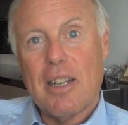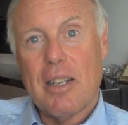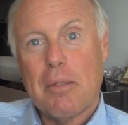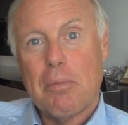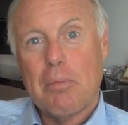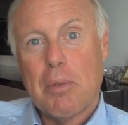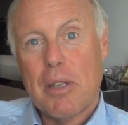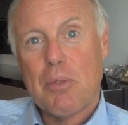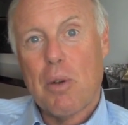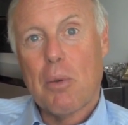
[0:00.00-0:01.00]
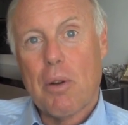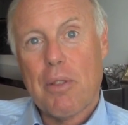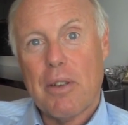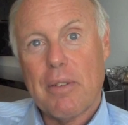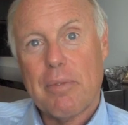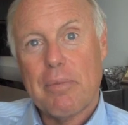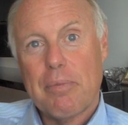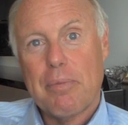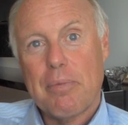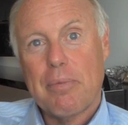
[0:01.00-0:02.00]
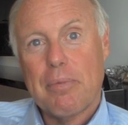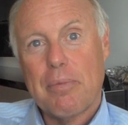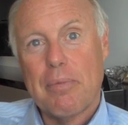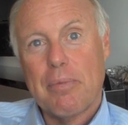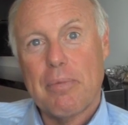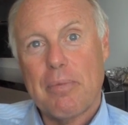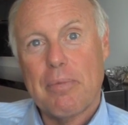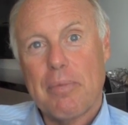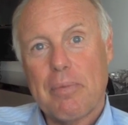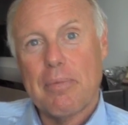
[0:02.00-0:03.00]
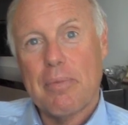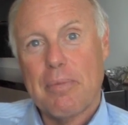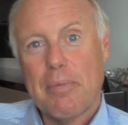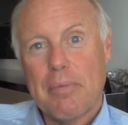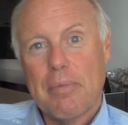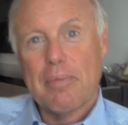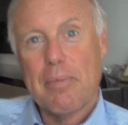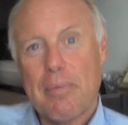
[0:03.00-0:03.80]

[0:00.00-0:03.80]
Um, but it's well worth it. Yeah. Thank you.